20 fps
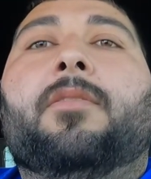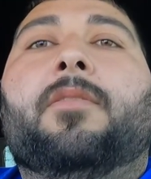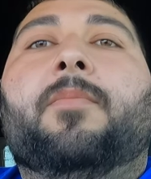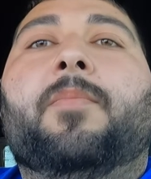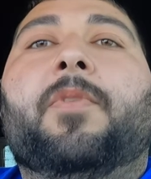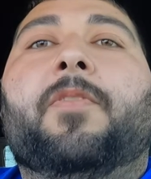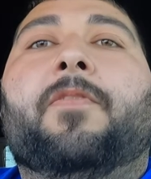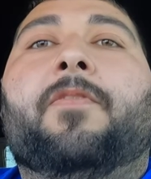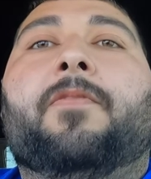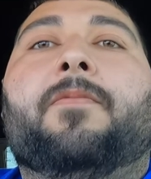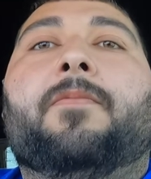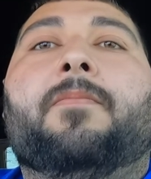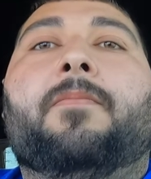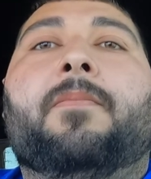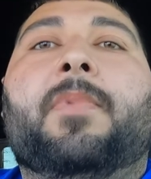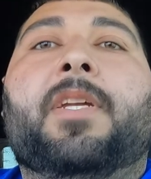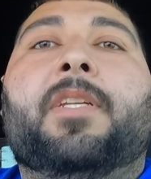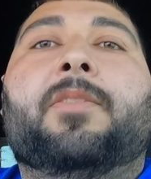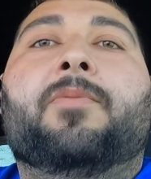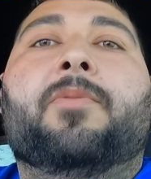let me
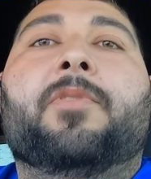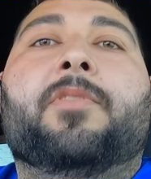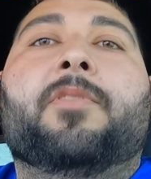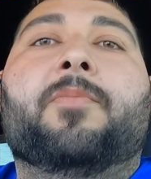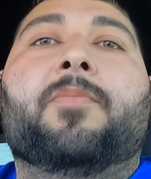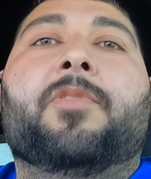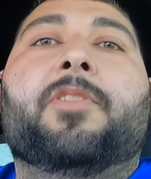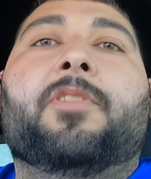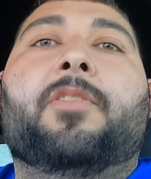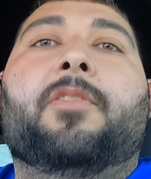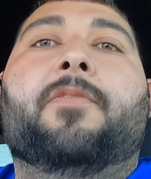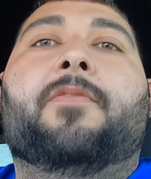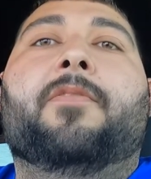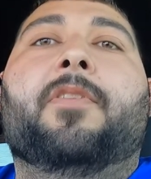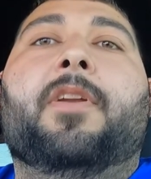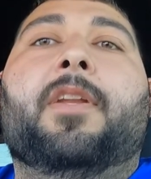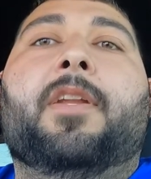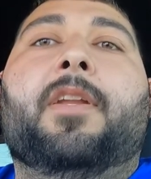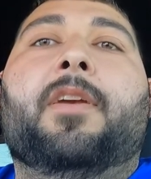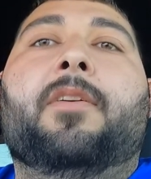mess with some stuff
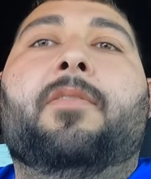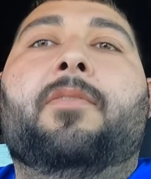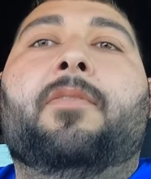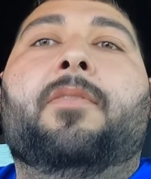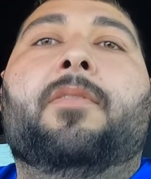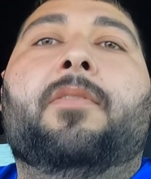right now.